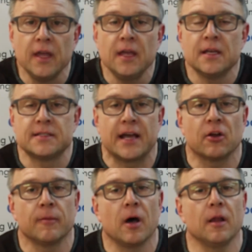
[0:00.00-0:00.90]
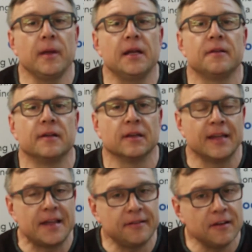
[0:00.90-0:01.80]
Cyanocobalamin is the
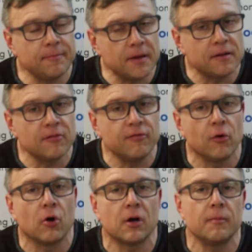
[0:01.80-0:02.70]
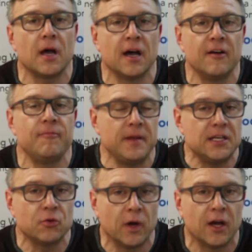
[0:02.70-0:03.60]
less expensive form of
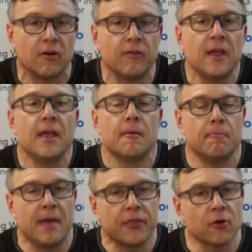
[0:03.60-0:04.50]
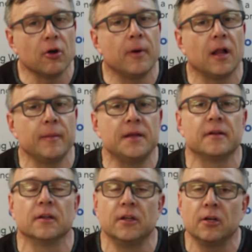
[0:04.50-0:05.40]
B12. Methylcobalamin is a
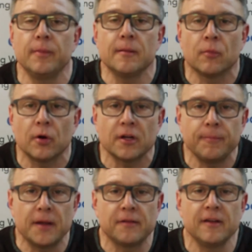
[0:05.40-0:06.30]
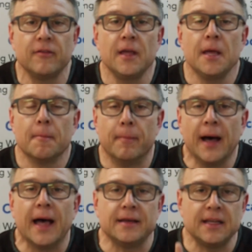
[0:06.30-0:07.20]
little bit more expensive,
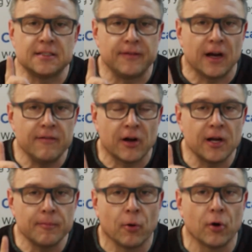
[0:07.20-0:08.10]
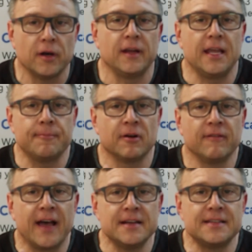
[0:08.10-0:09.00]
but it's very, very important. It
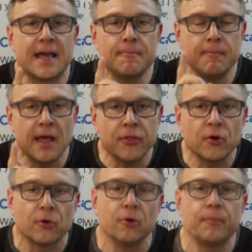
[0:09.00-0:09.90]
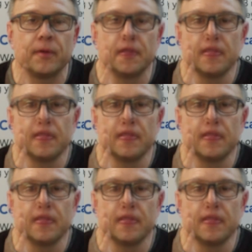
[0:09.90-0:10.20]
provides that methyl group.